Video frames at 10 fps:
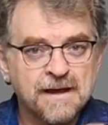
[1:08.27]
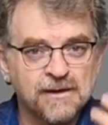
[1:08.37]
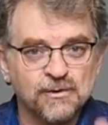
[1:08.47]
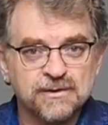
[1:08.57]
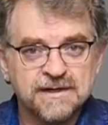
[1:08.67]
you
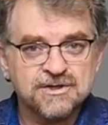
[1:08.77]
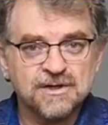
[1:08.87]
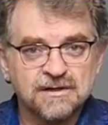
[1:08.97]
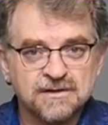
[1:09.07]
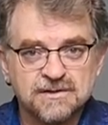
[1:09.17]
do a test
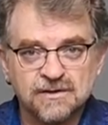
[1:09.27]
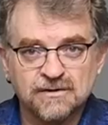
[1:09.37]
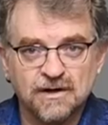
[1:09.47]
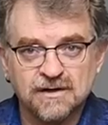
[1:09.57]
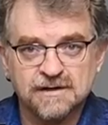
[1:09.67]
shot, looks
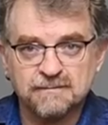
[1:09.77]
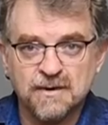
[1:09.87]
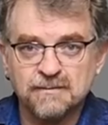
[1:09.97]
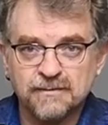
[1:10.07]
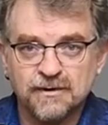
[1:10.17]
good, lock it,
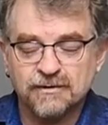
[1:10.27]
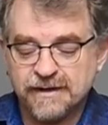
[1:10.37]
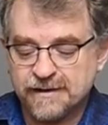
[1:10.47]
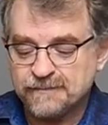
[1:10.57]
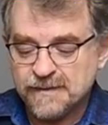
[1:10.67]
boom, you're ready.